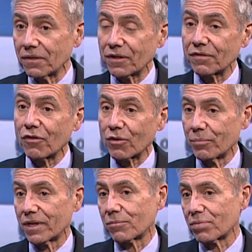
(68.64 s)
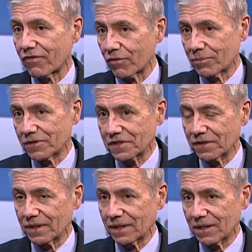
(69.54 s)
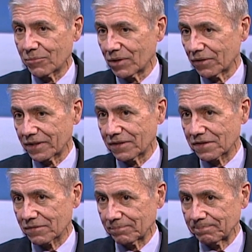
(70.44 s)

and therefore better performance in the buildings.